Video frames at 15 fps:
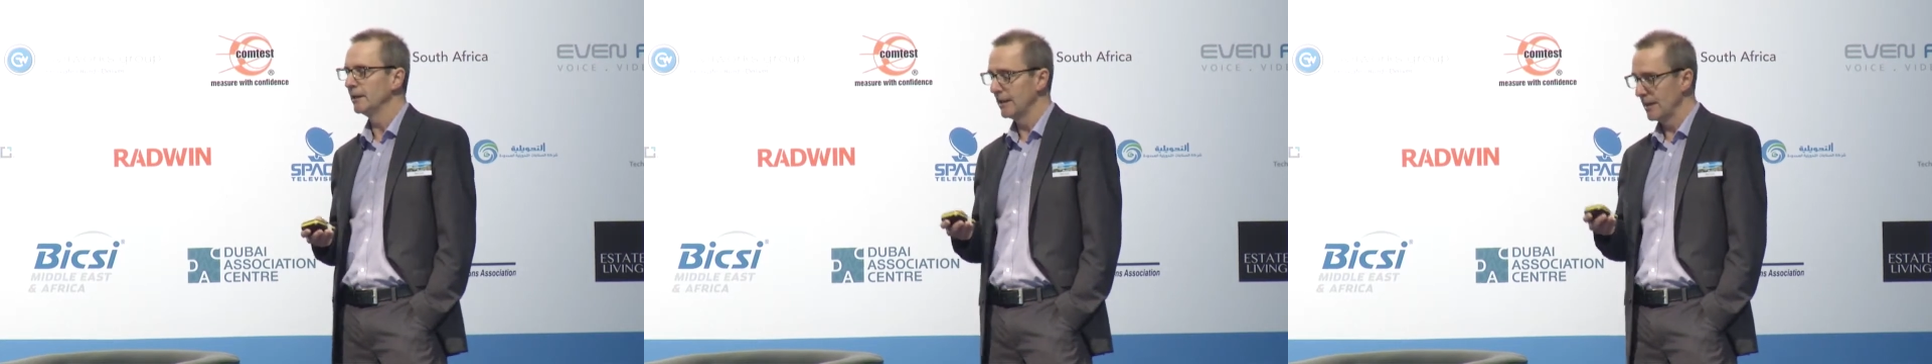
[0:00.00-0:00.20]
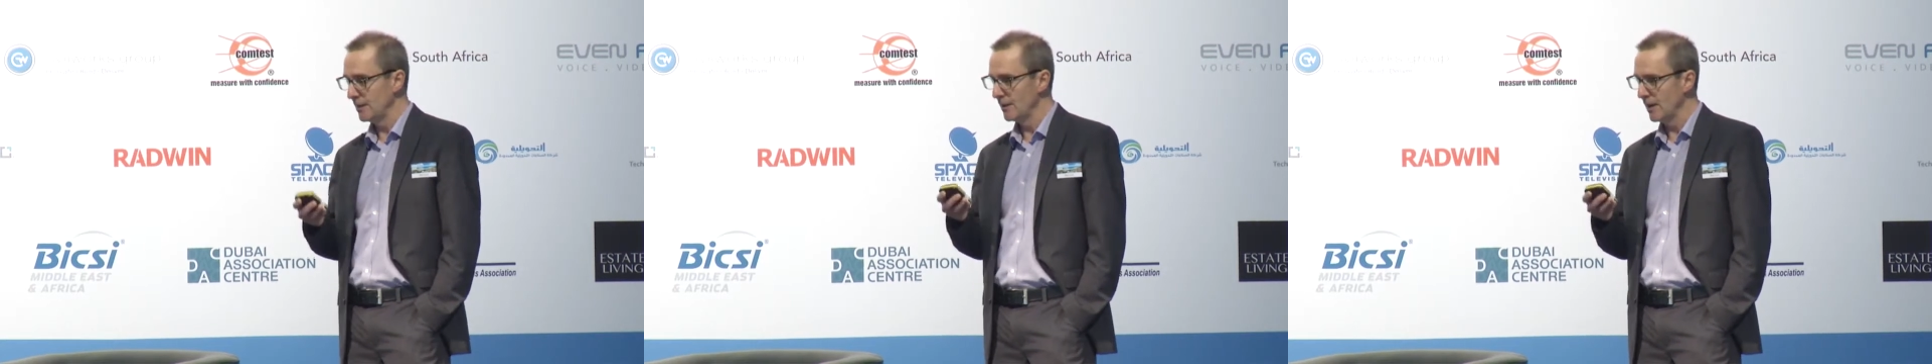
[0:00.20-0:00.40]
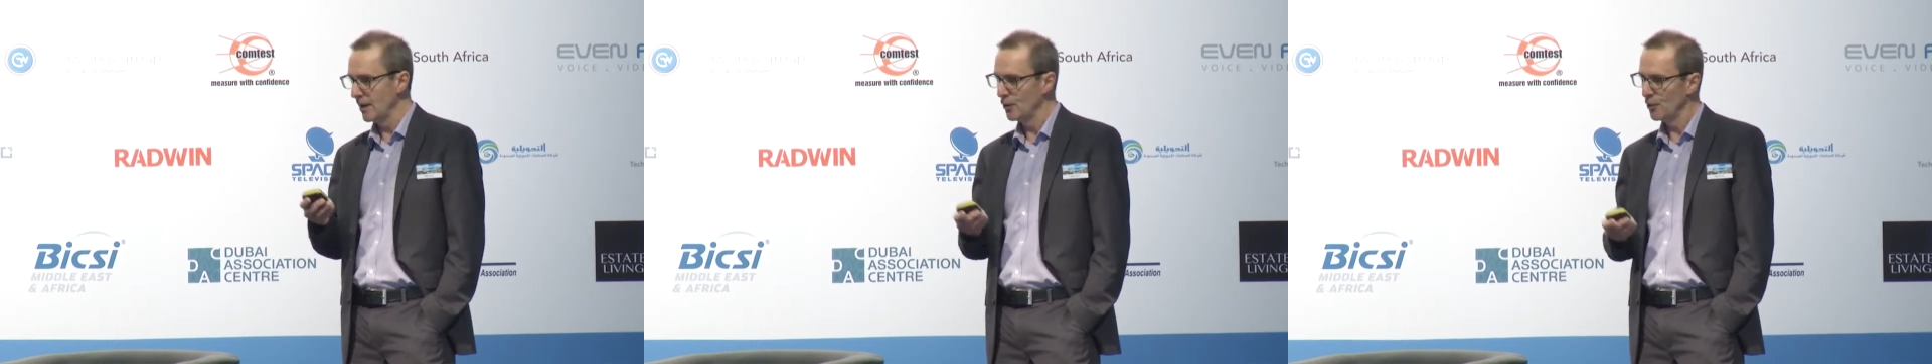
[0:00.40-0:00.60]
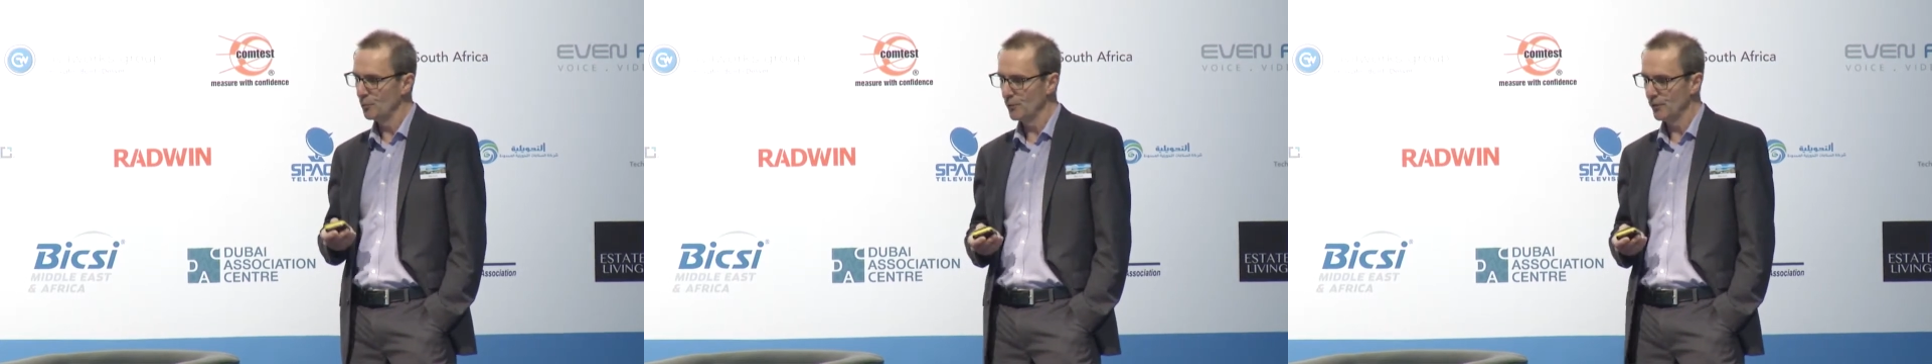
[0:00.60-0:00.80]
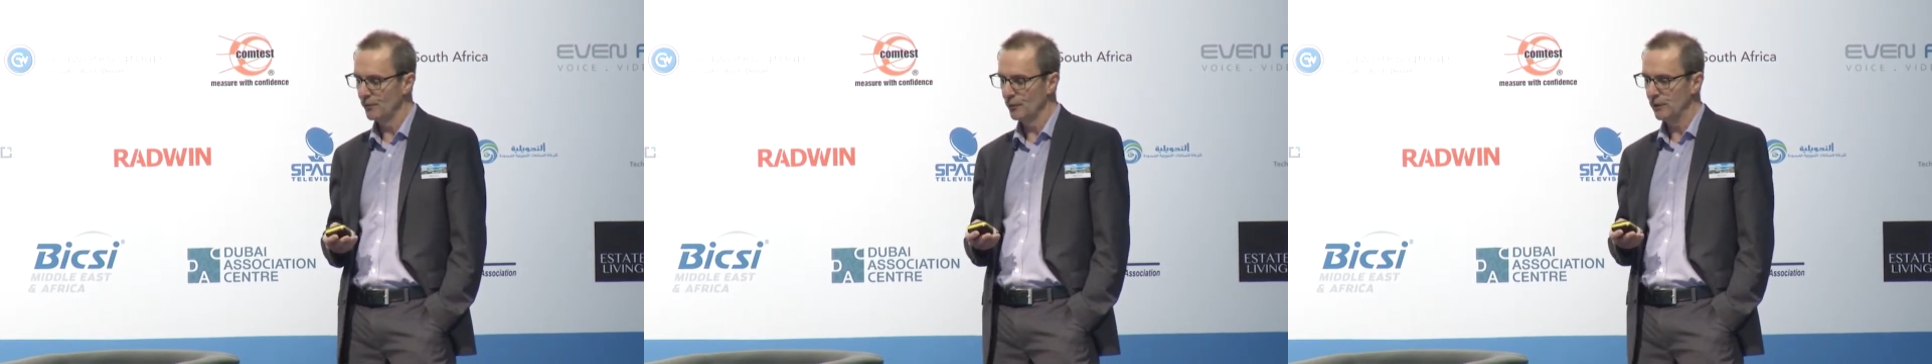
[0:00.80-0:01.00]
in a
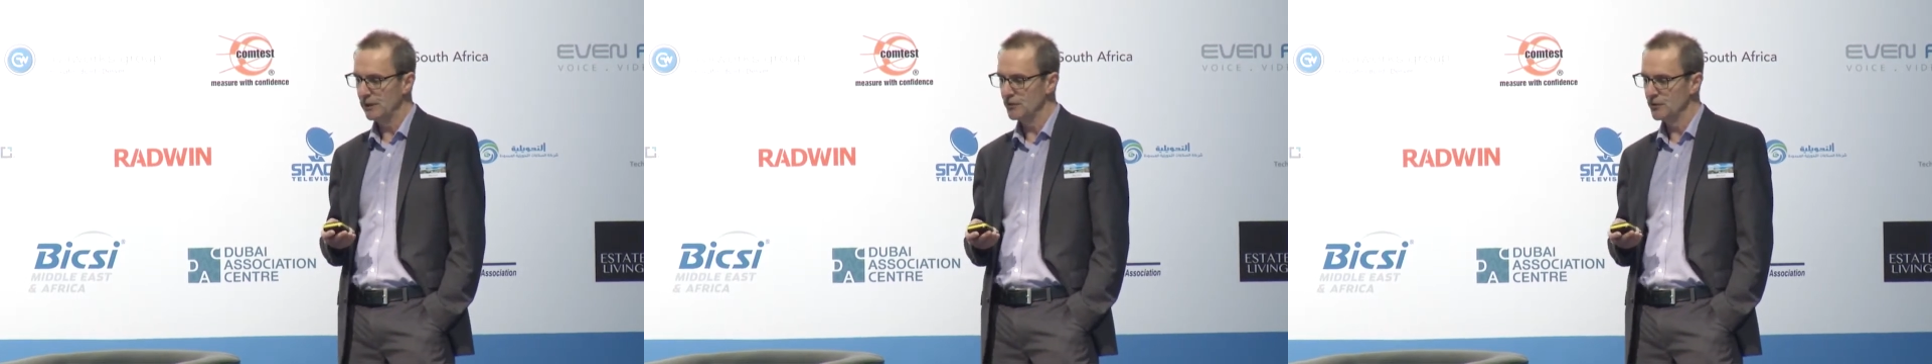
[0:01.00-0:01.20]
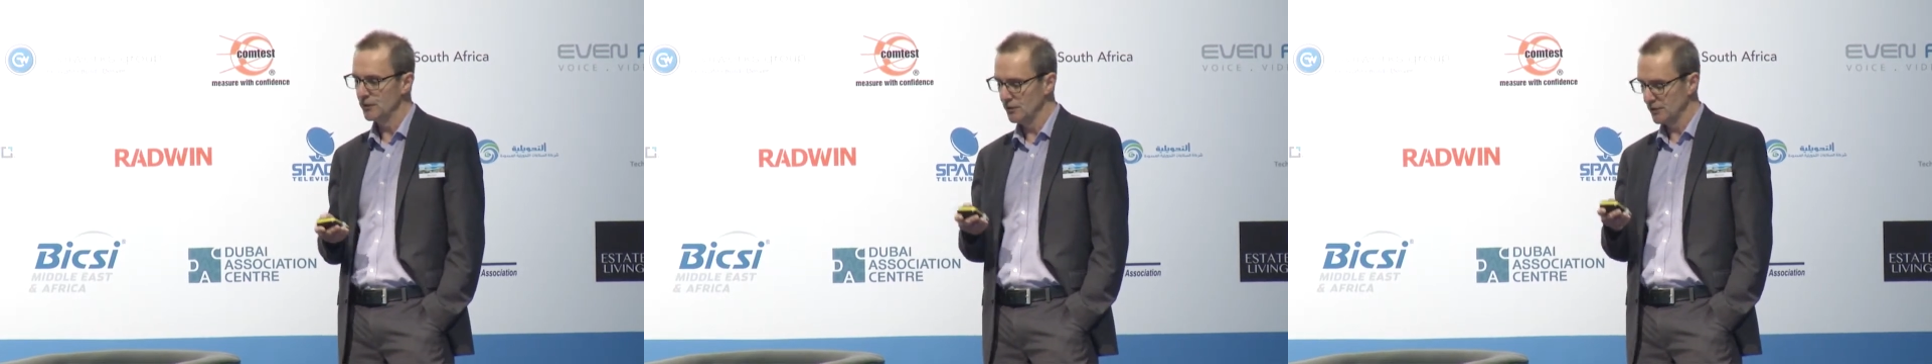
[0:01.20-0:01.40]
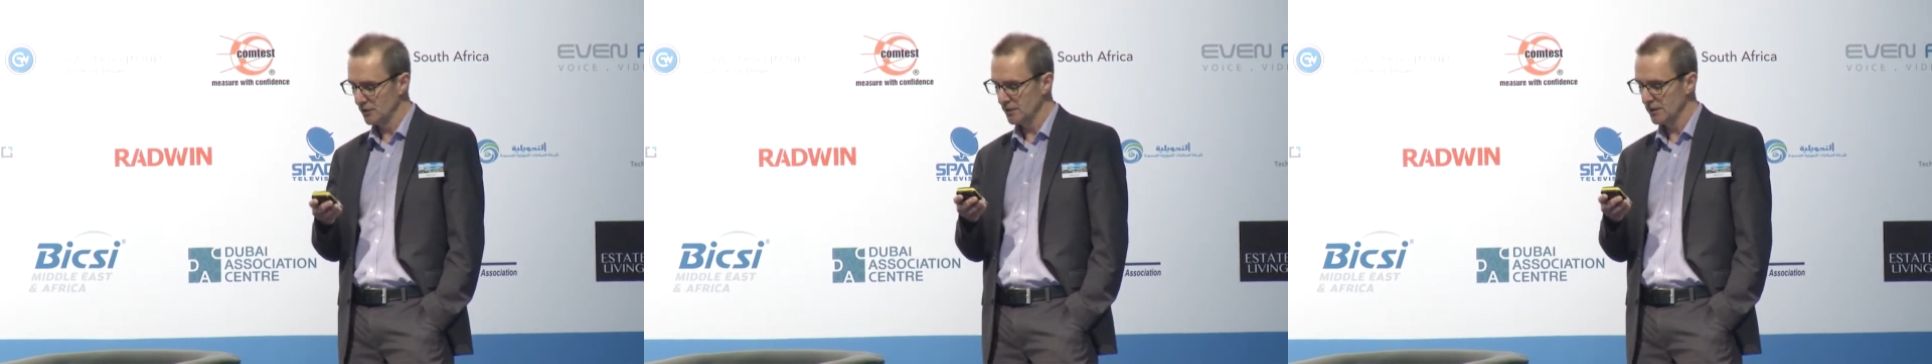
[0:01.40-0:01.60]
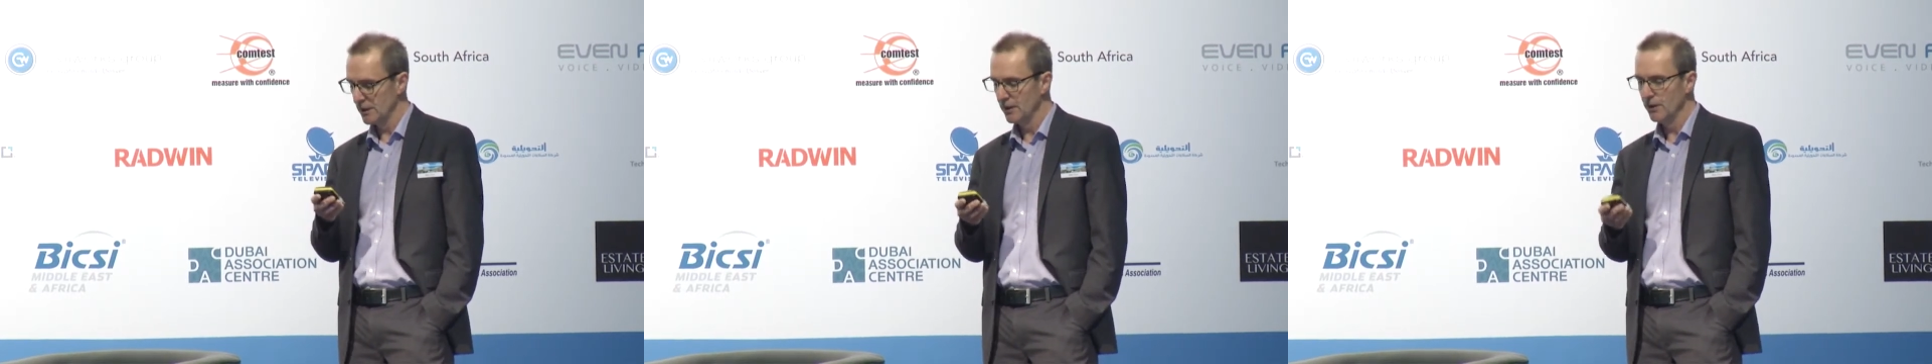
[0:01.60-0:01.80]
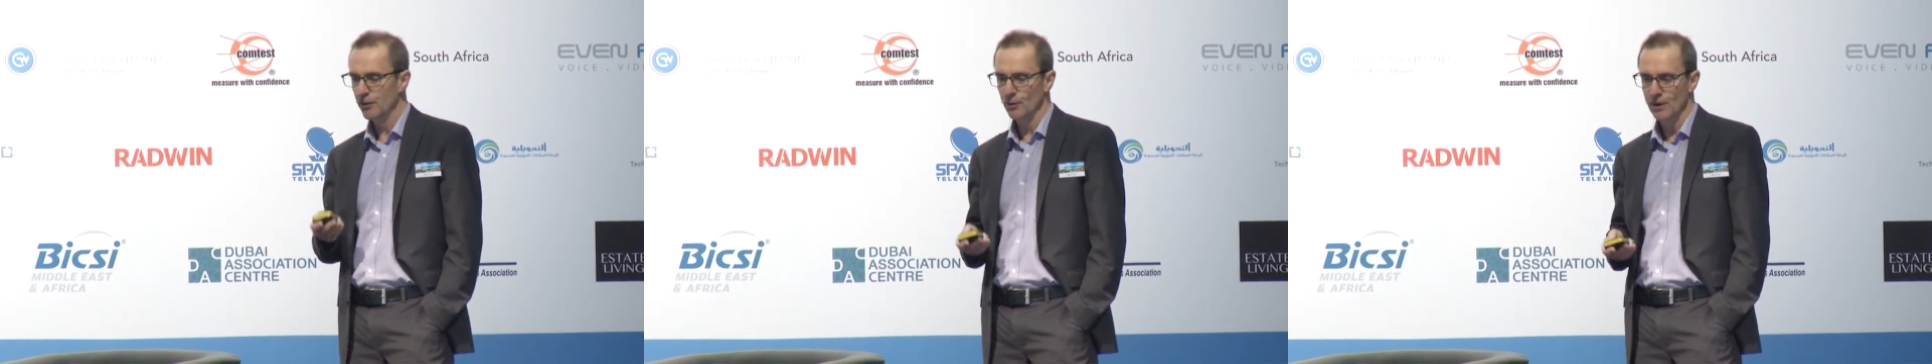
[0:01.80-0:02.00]
number of regions
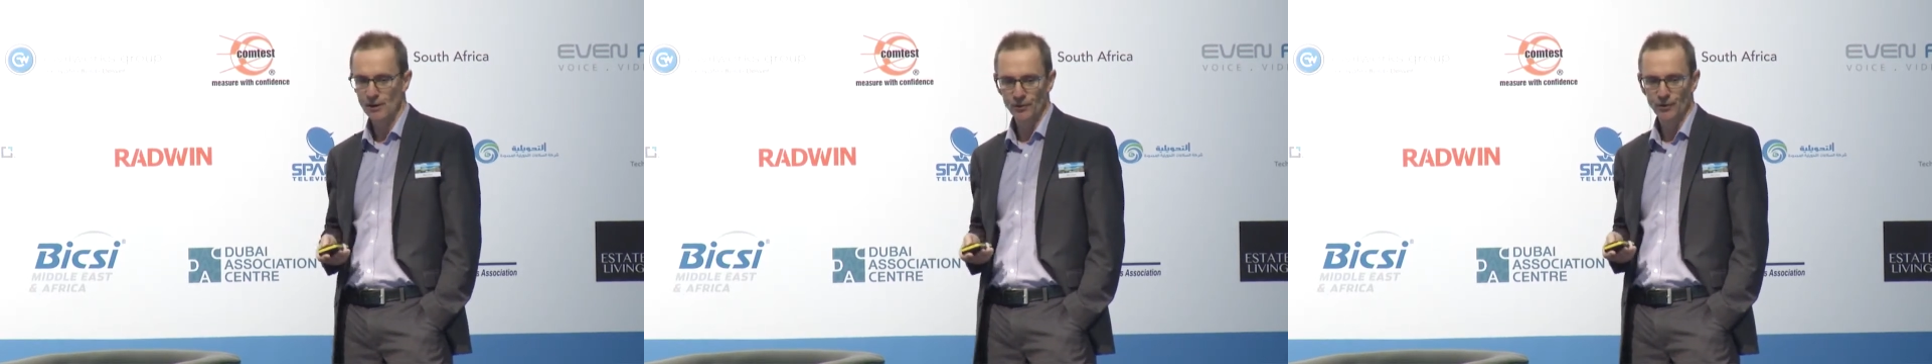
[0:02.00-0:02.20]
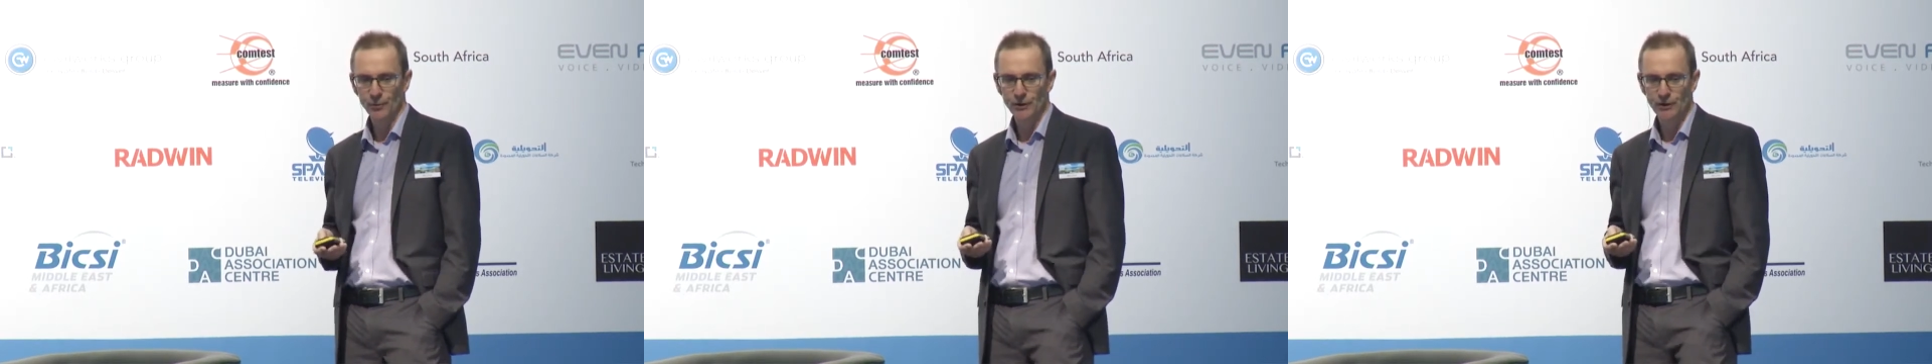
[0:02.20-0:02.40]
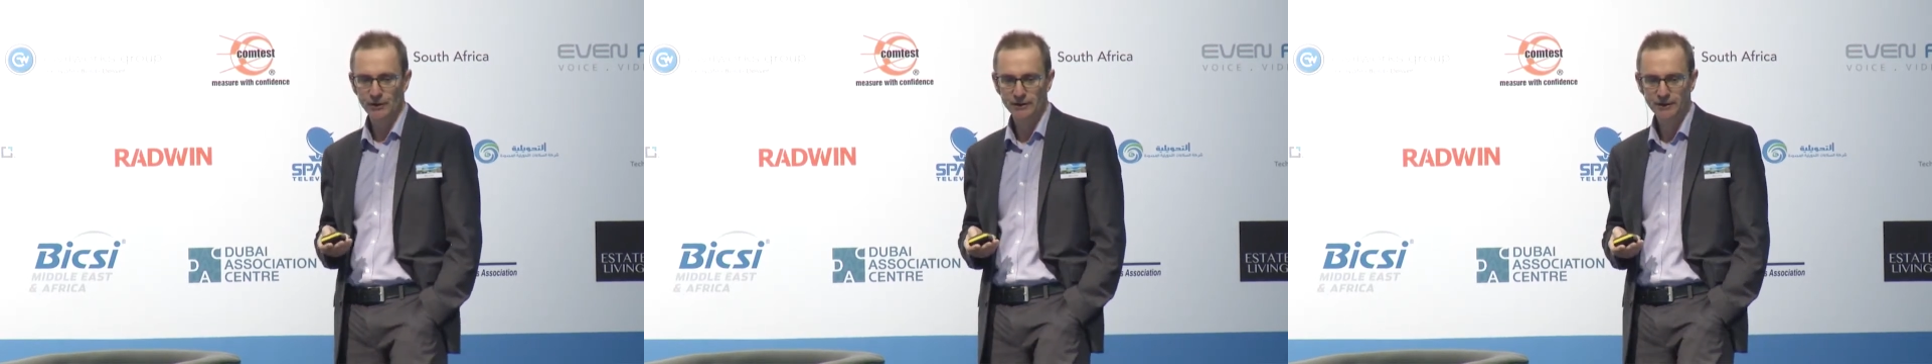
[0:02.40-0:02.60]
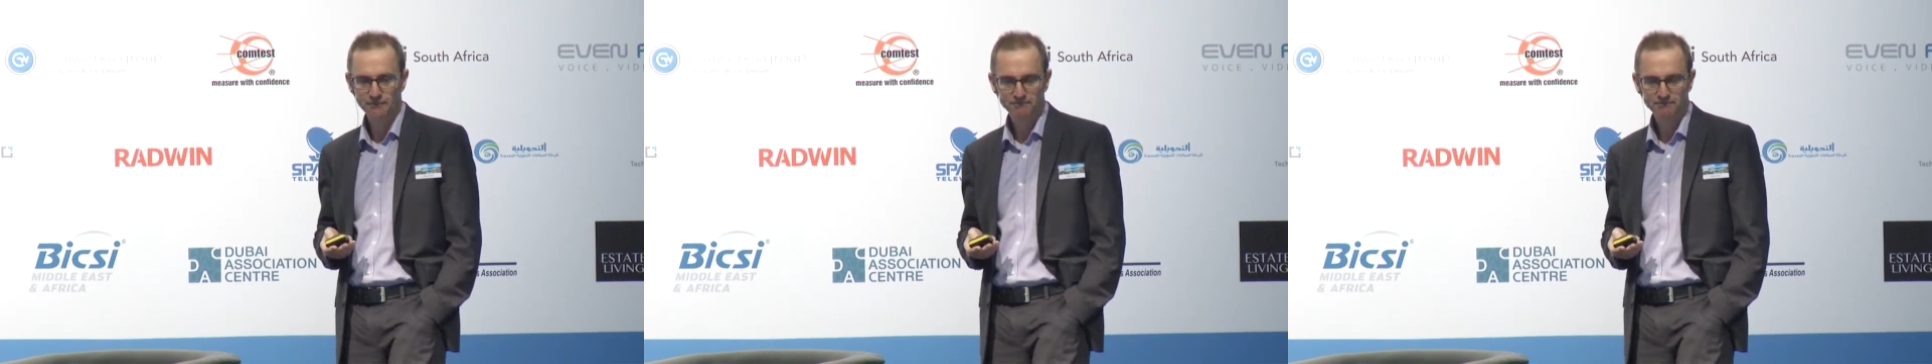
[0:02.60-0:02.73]
throughout the world.